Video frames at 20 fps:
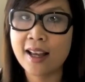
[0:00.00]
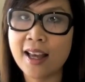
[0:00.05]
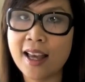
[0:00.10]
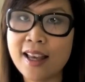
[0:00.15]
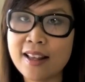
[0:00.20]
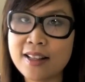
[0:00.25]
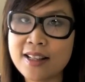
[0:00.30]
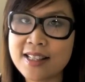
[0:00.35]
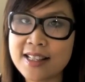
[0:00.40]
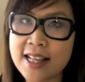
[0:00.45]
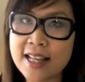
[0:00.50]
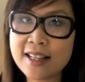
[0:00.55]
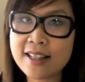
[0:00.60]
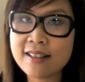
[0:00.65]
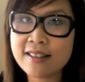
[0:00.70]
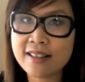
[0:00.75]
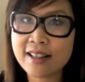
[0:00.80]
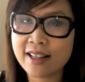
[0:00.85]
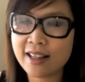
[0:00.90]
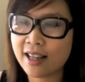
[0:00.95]
And the
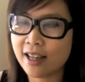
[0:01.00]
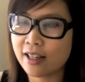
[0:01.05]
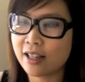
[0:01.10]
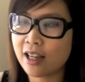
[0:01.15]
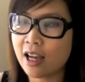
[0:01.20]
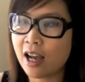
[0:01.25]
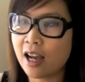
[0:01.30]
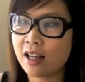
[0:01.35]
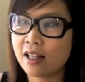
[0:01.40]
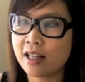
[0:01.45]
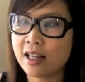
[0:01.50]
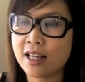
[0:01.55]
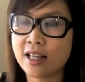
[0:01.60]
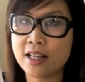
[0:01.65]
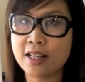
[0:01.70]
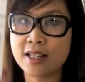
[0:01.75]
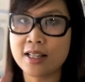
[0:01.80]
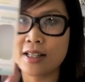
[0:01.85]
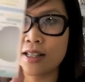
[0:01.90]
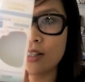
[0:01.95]
second thing I got
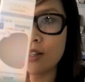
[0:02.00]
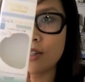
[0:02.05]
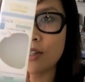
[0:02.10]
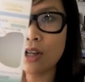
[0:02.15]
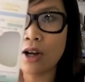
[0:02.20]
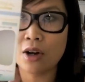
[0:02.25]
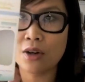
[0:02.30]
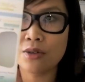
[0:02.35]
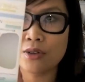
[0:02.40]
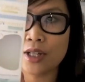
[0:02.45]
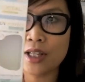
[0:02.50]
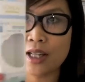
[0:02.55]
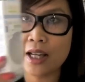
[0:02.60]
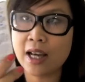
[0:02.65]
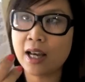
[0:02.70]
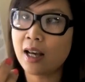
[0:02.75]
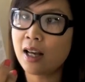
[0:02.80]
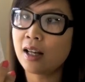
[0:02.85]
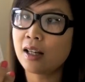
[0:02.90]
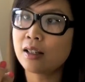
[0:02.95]
is
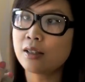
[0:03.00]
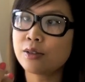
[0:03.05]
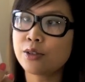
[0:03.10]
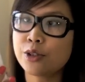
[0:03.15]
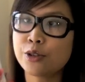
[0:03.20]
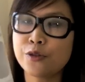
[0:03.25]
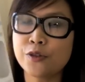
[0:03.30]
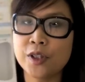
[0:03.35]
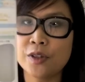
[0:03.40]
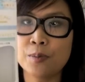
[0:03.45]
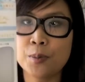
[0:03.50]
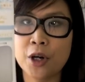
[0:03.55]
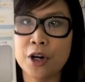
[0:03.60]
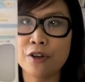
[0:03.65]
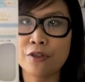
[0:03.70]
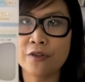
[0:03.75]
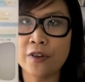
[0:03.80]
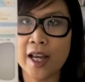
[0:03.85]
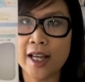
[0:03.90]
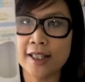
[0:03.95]
L'Oreal UV
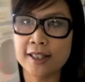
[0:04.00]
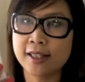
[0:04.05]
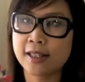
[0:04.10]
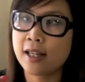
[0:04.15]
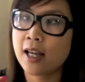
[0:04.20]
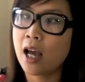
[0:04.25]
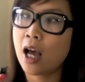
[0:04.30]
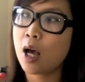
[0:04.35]
Perfect